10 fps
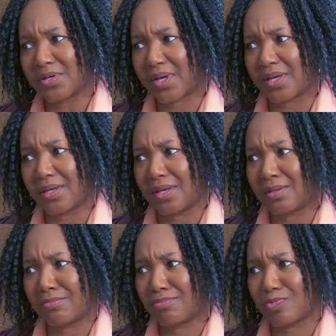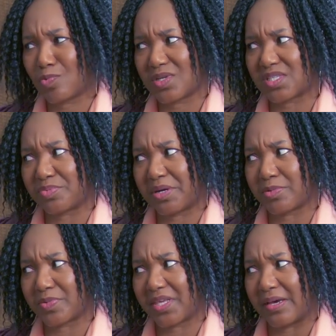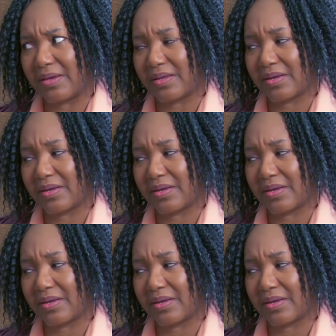Okay, and what's the problem with that?